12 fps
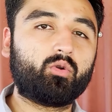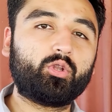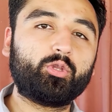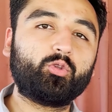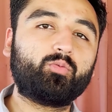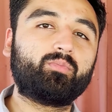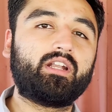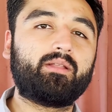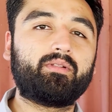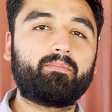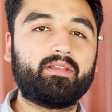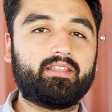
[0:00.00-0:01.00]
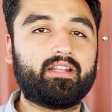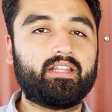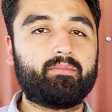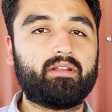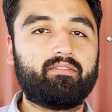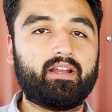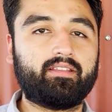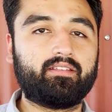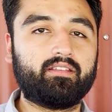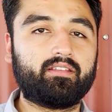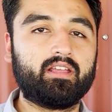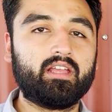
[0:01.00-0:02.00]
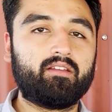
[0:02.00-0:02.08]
use multiple PZEM devices